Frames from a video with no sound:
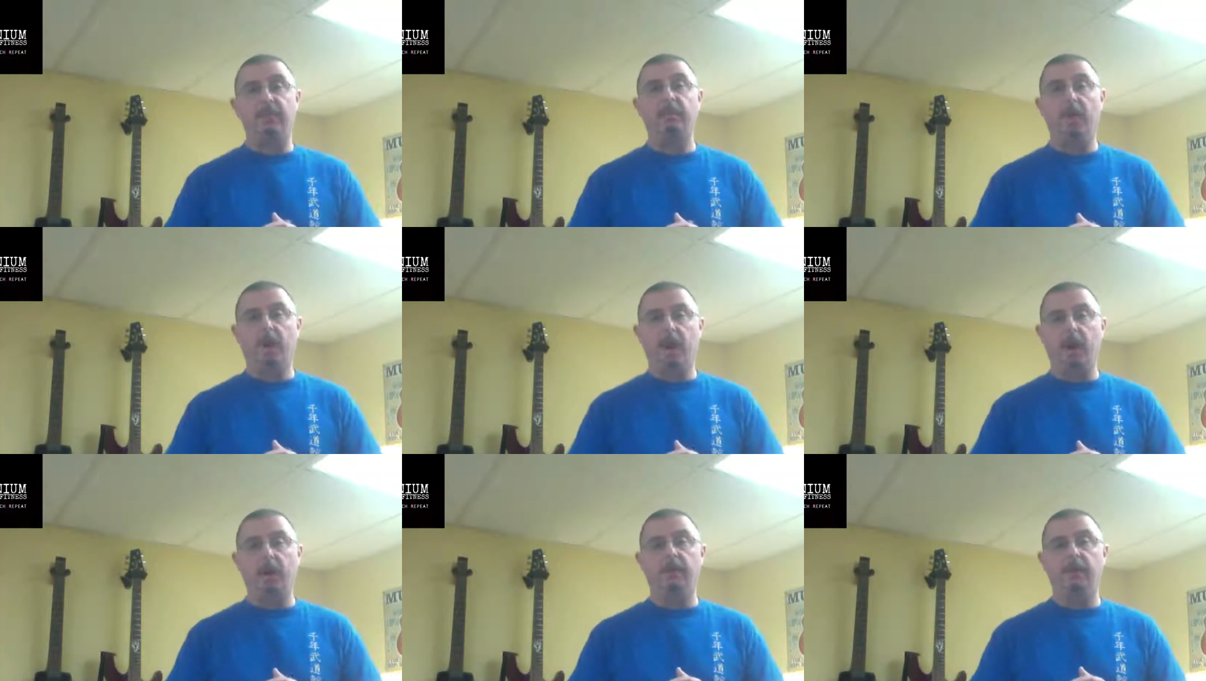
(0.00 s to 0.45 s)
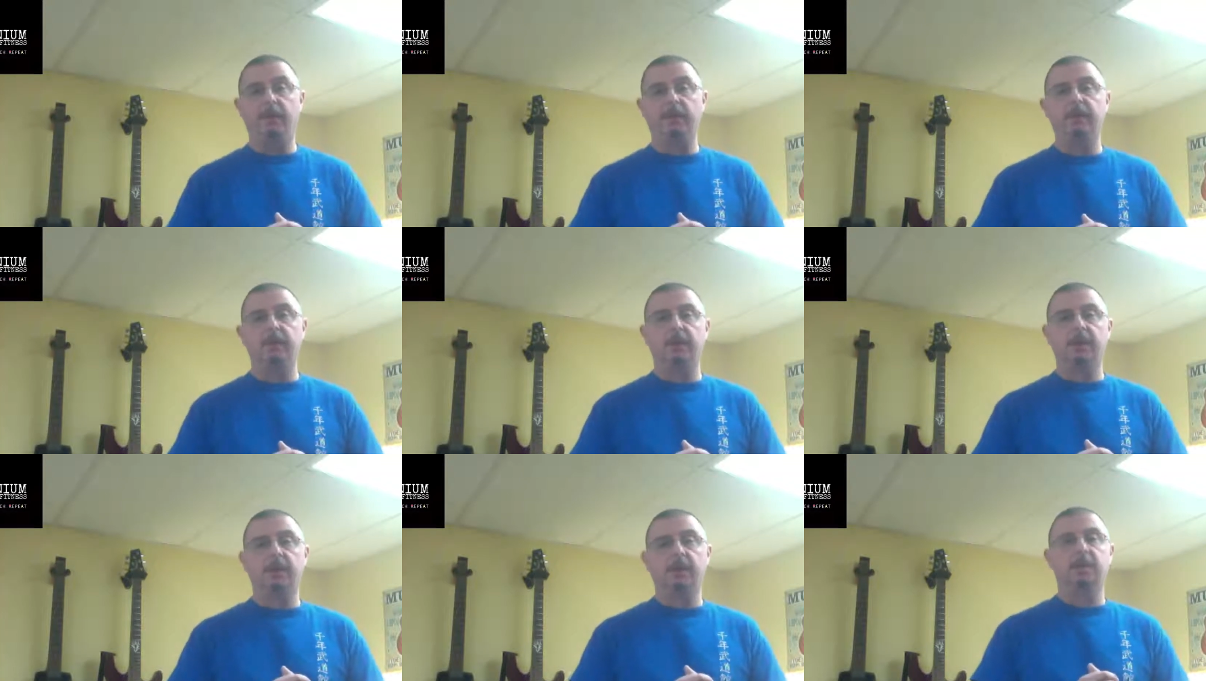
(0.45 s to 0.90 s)
month
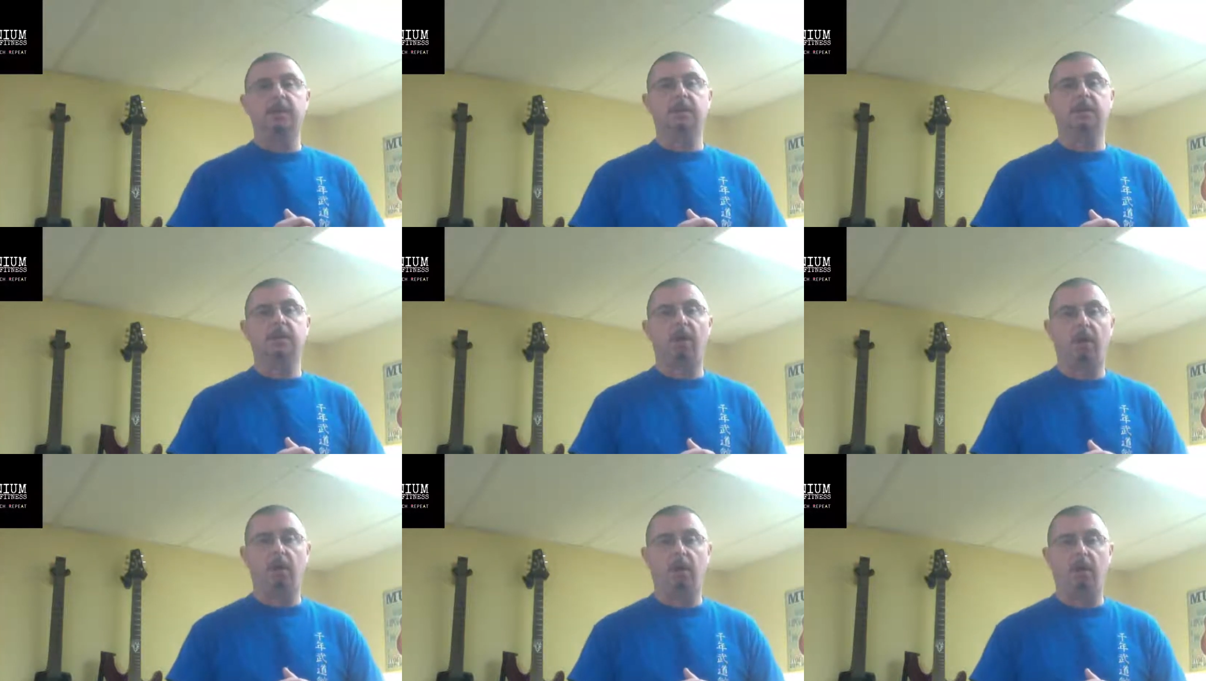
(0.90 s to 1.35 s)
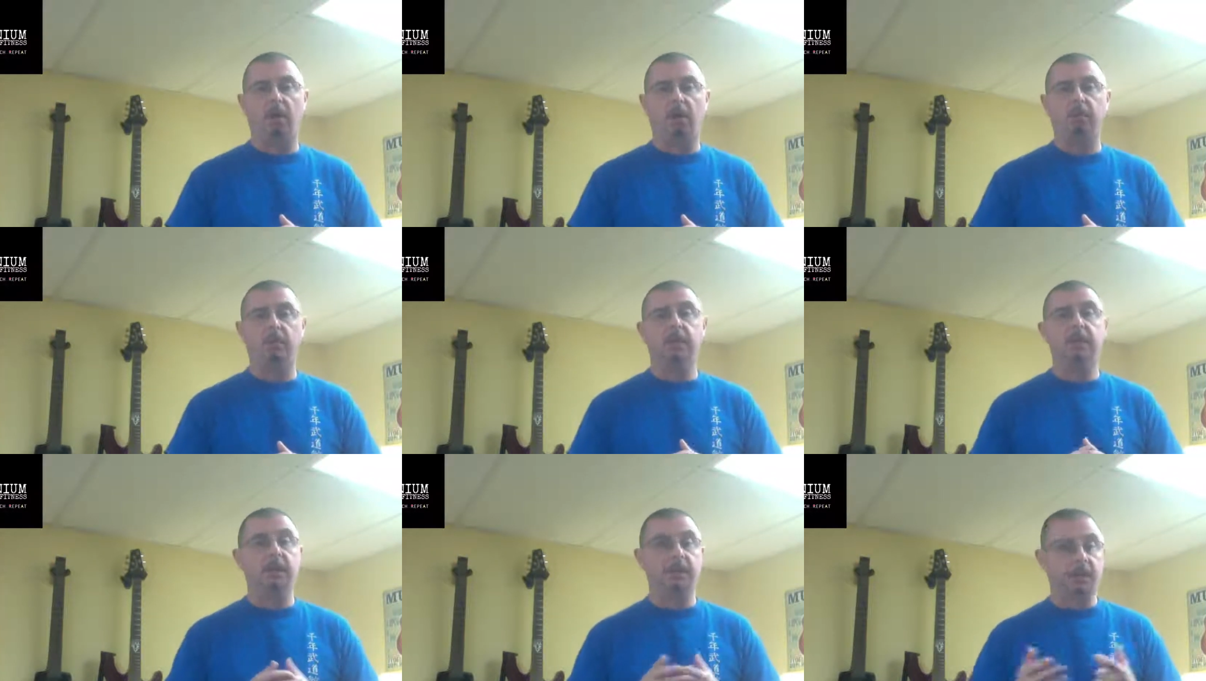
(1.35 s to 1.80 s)
since
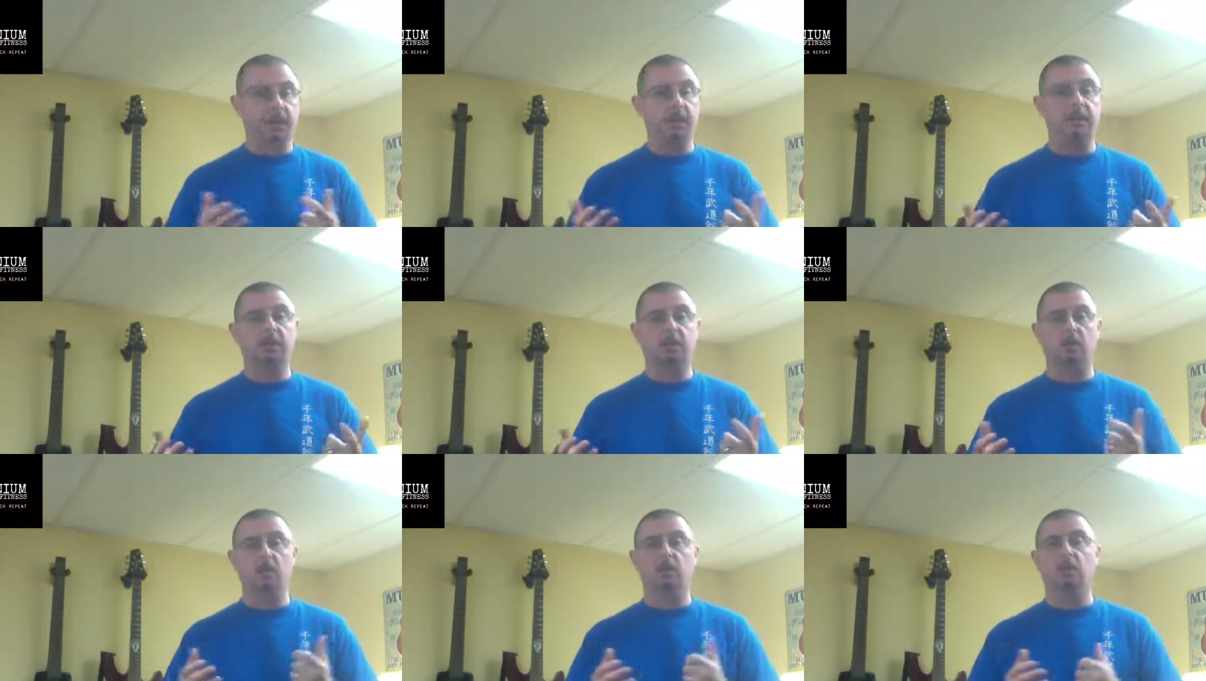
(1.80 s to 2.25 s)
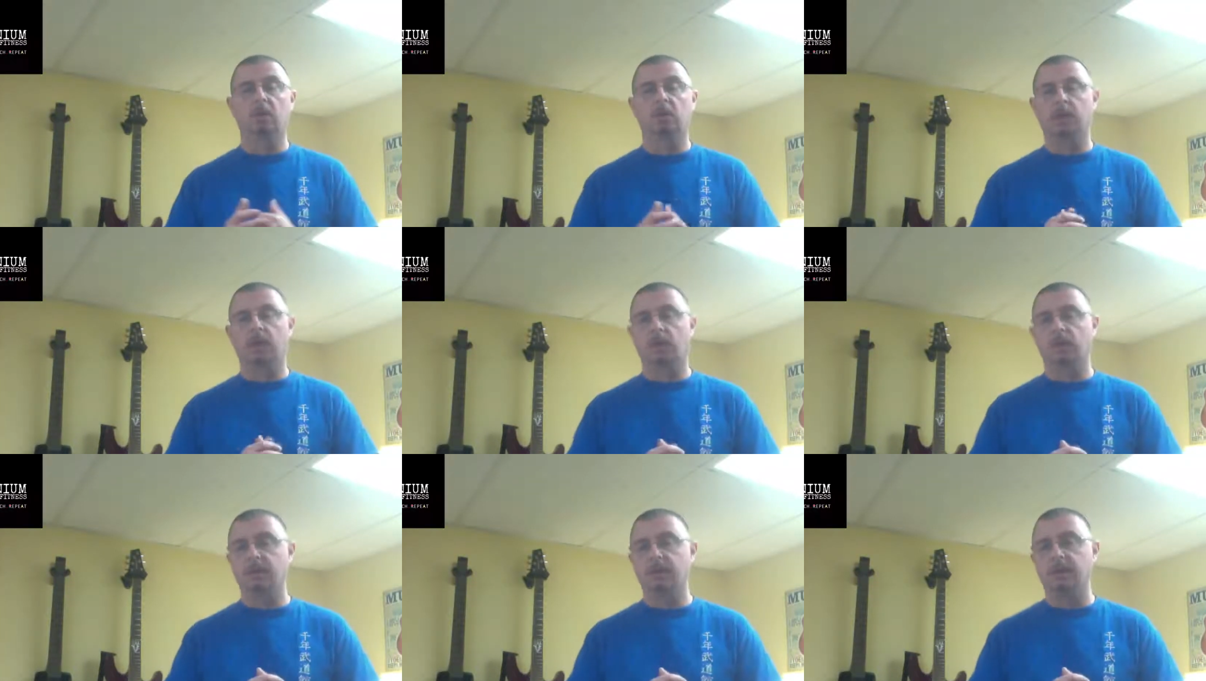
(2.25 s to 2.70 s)
the school
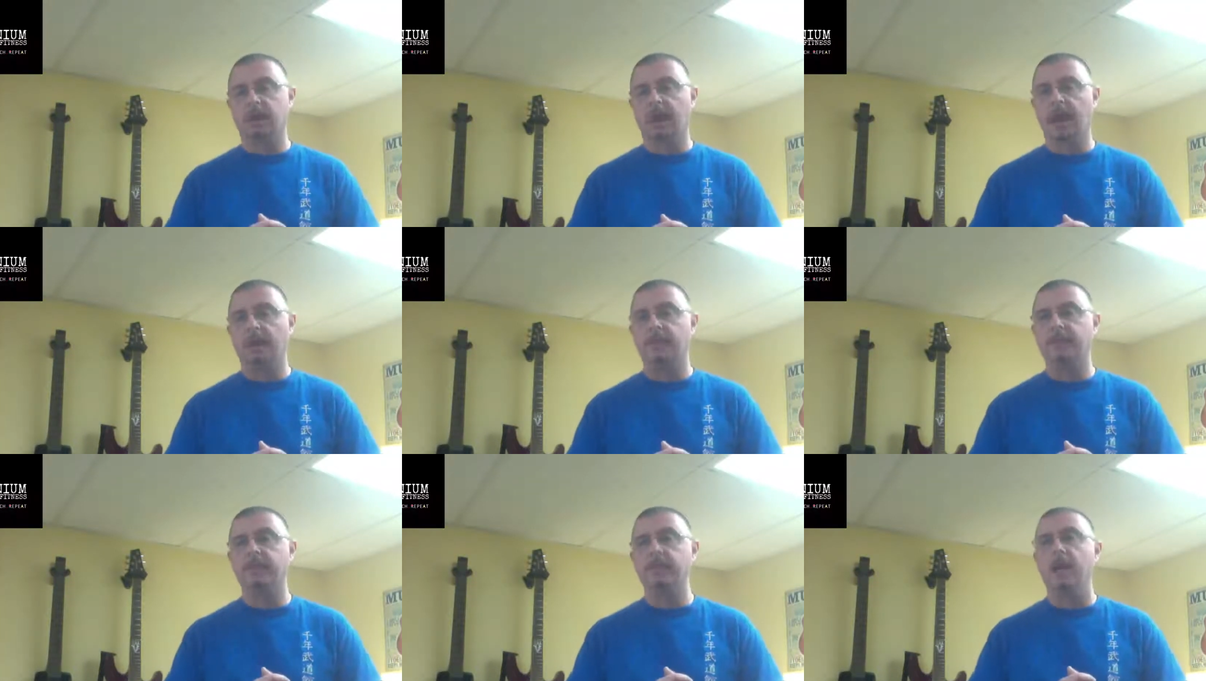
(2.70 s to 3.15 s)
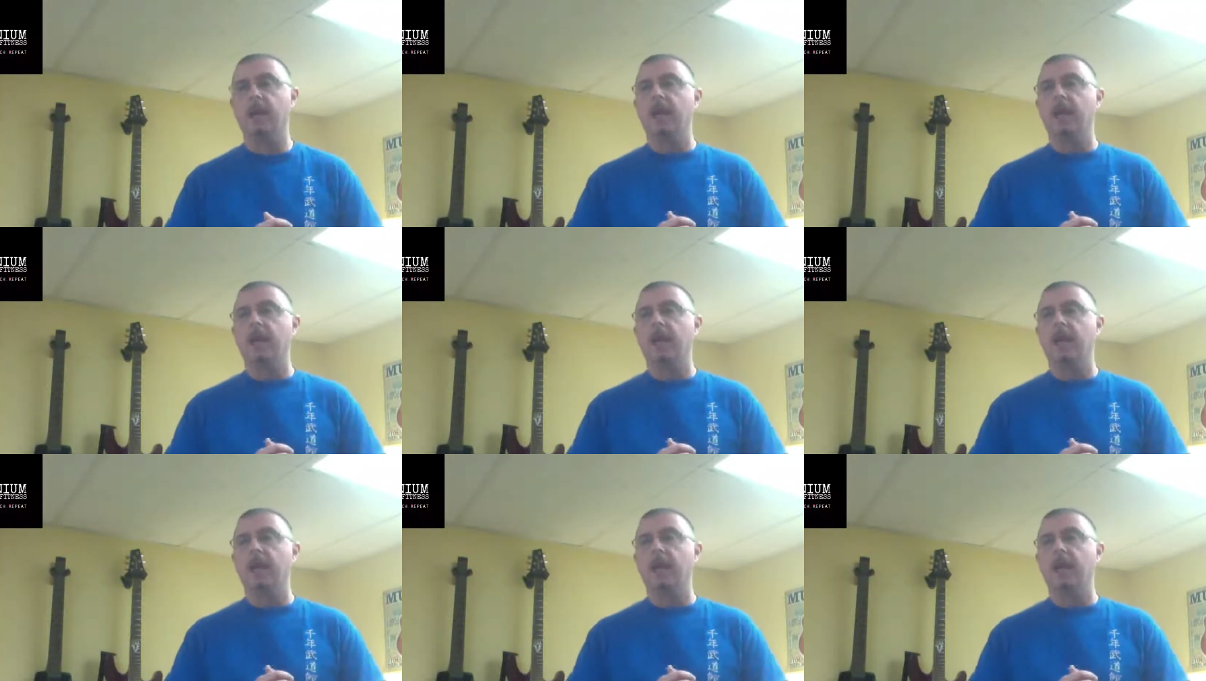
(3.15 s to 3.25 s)
closed down